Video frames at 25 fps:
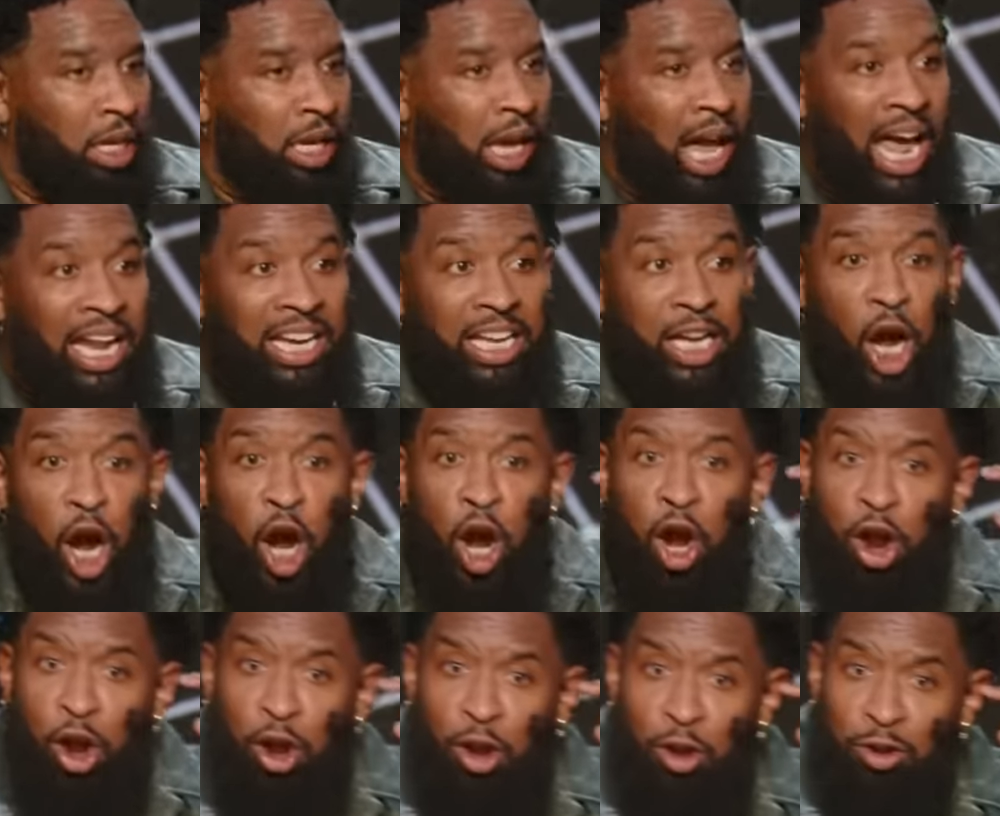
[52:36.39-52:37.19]
And he
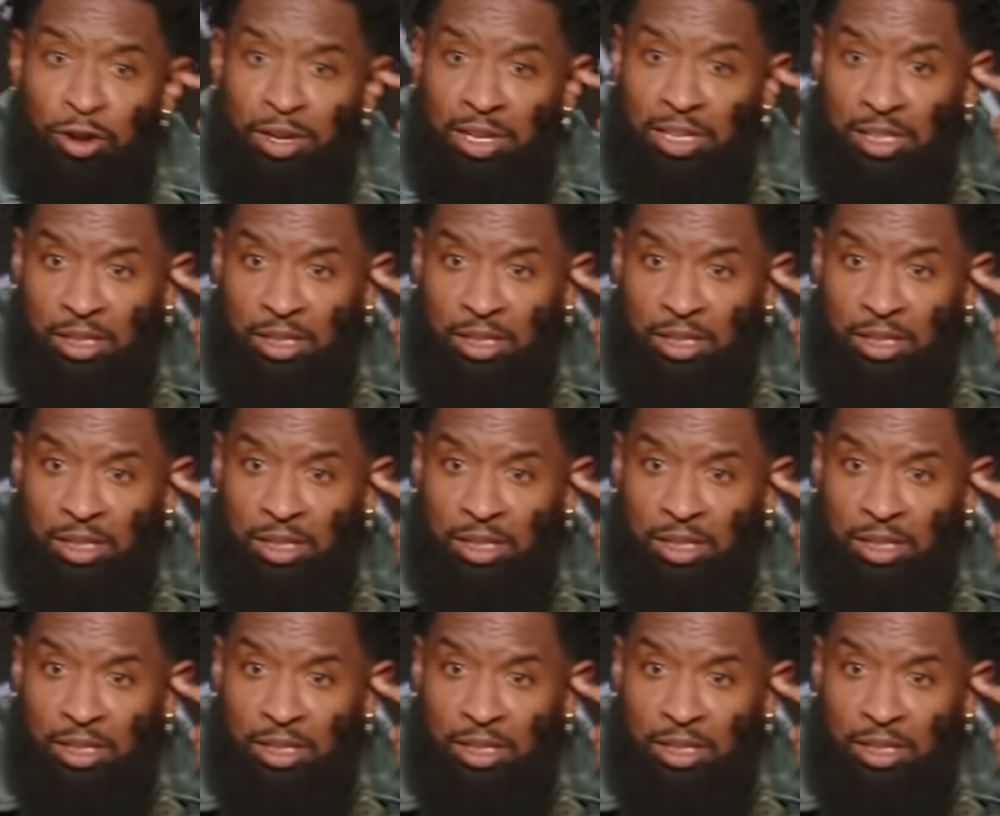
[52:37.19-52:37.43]
heard,